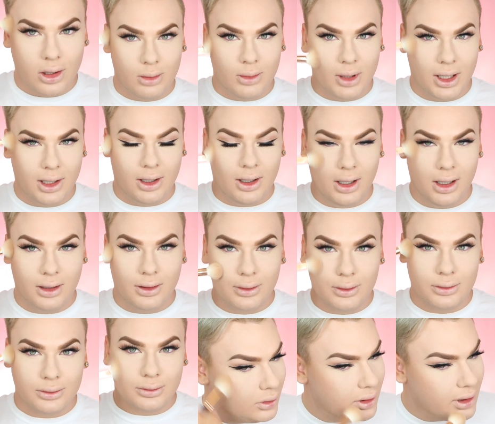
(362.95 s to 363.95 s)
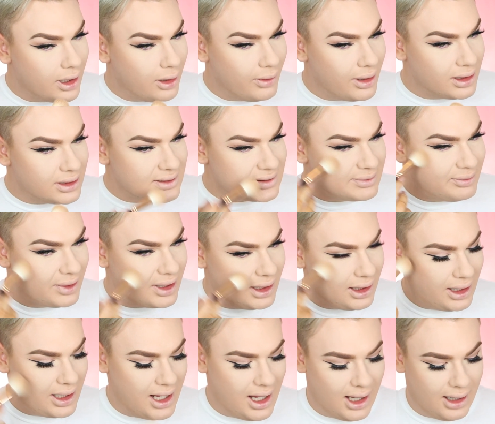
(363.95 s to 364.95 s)
my god. Look how well this is
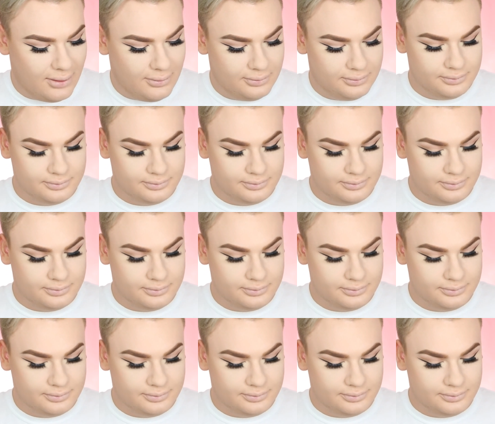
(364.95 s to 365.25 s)
blending out.